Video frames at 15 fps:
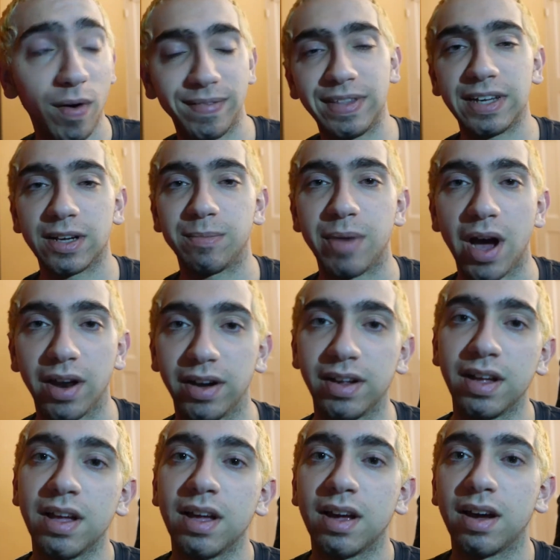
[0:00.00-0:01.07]
I think about
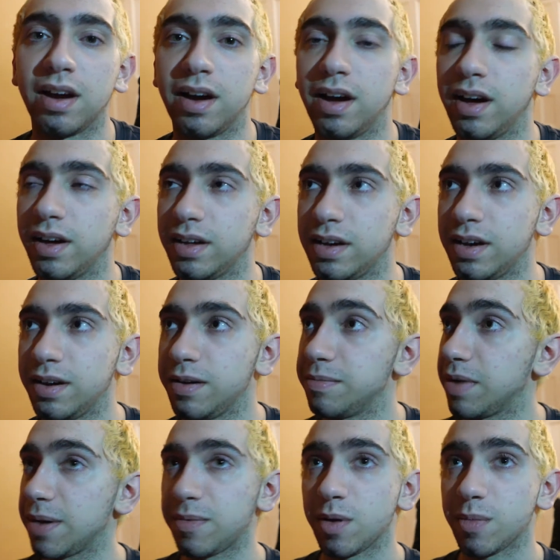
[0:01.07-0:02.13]
it, it
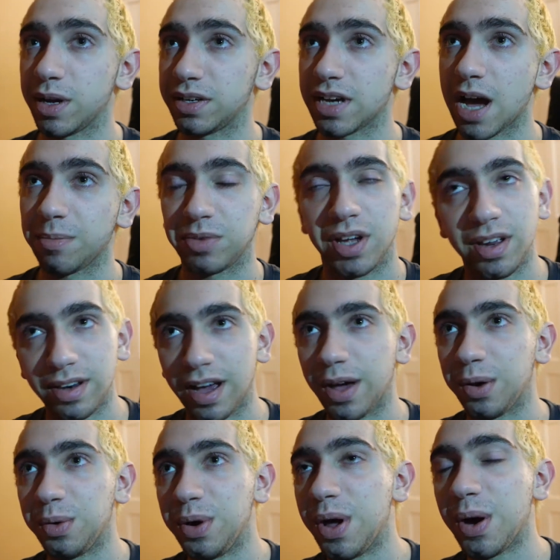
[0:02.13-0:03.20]
might be in my top 10. I
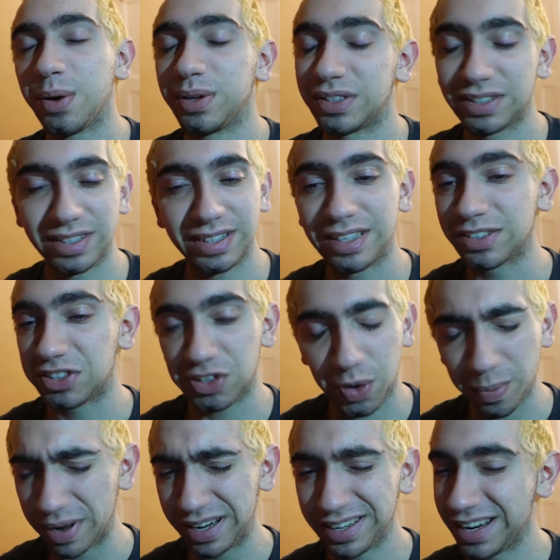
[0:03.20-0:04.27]
don't know. There's so
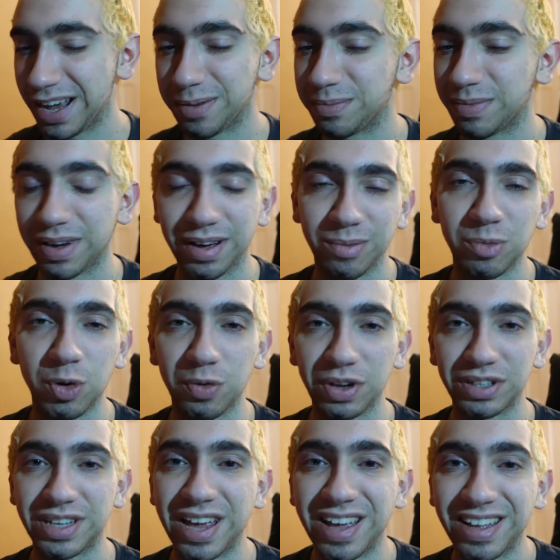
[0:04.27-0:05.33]
many damn
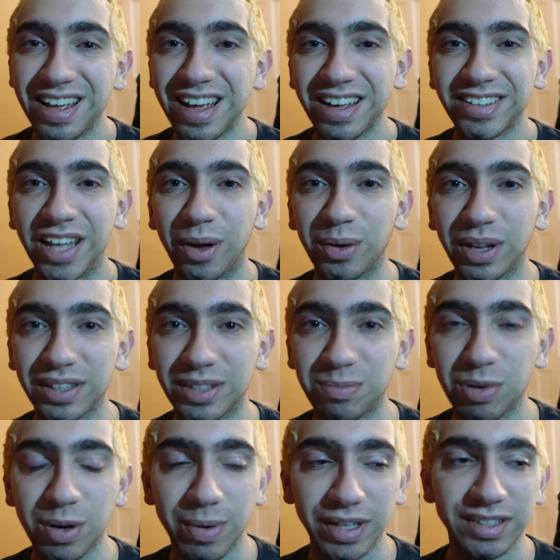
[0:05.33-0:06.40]
movies that I would like to
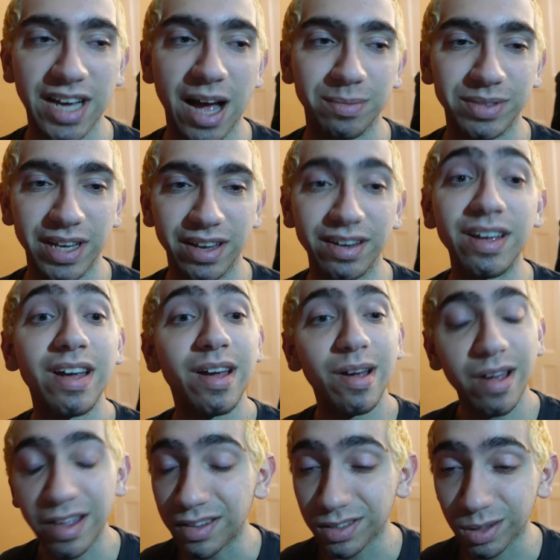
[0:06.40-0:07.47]
put in my top 10.
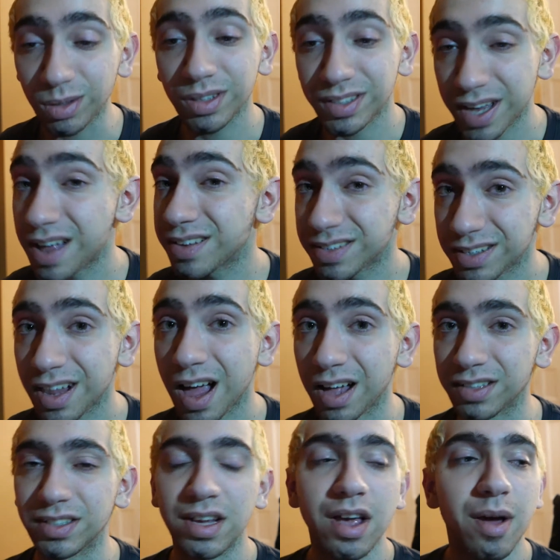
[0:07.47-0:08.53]
And there's only 10
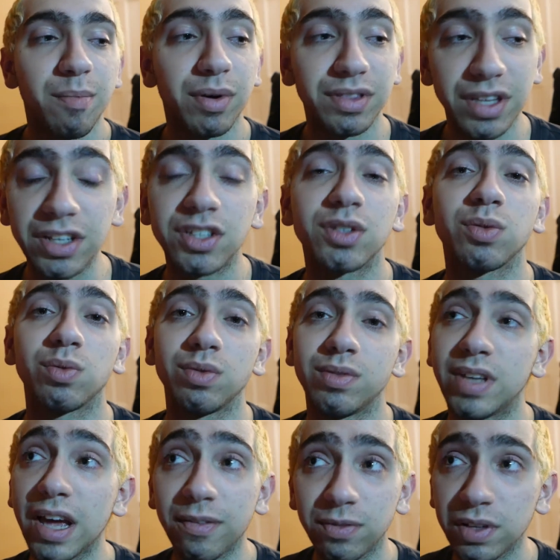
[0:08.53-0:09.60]
slots. But this
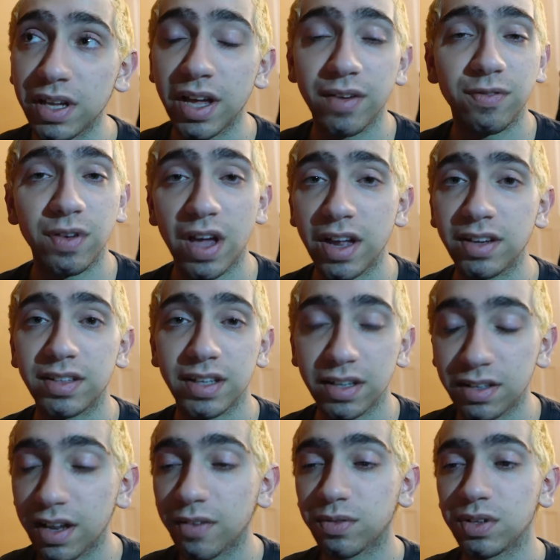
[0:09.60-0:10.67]
definitely, if anything,
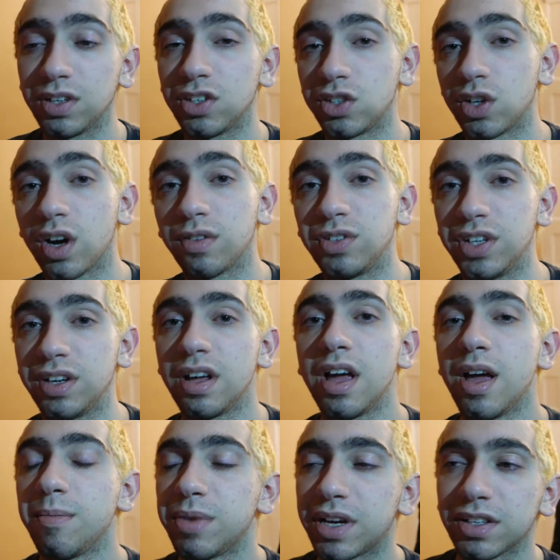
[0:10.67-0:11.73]
it definitely deserves it,
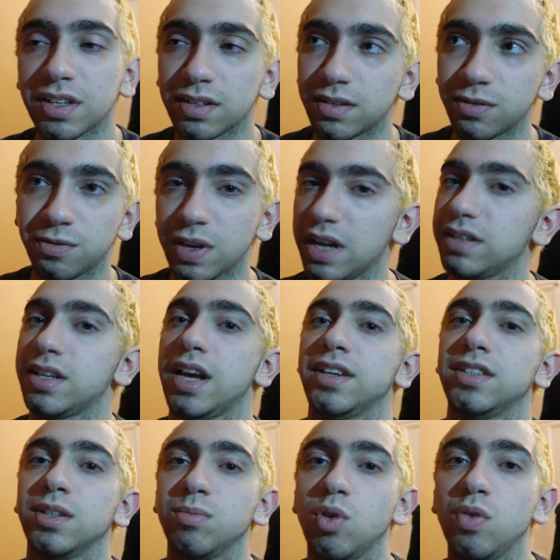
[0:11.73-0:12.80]
because it's a
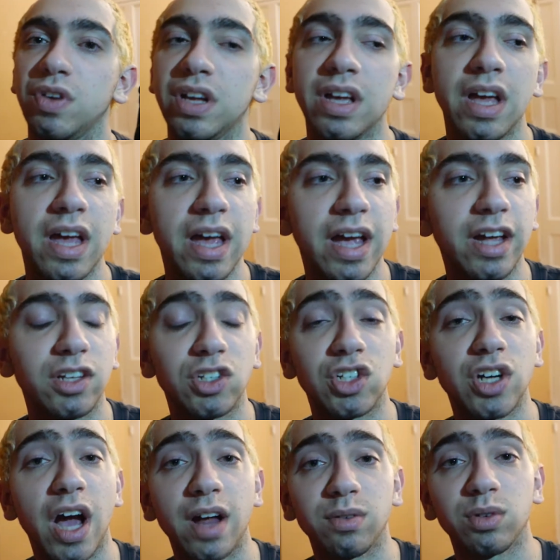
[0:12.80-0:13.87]
fantastic movie. It's
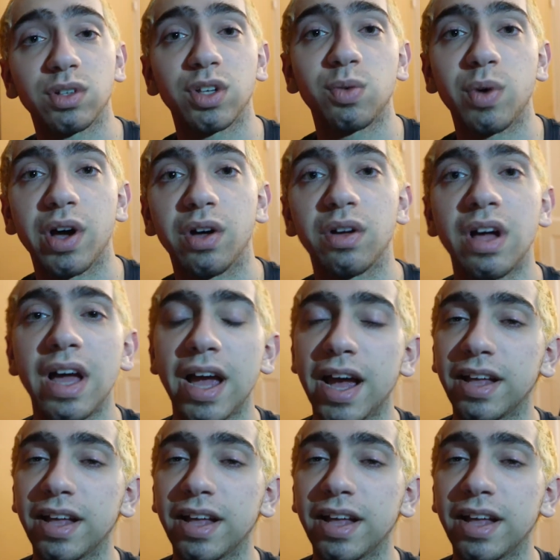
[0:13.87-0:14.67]
shot really well.